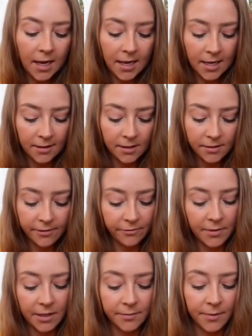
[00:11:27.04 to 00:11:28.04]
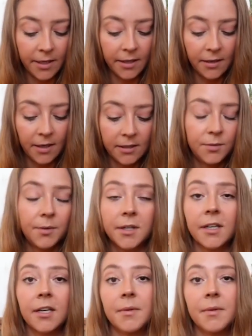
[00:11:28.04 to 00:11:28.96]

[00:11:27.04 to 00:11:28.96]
and this stuff makes I swear to God,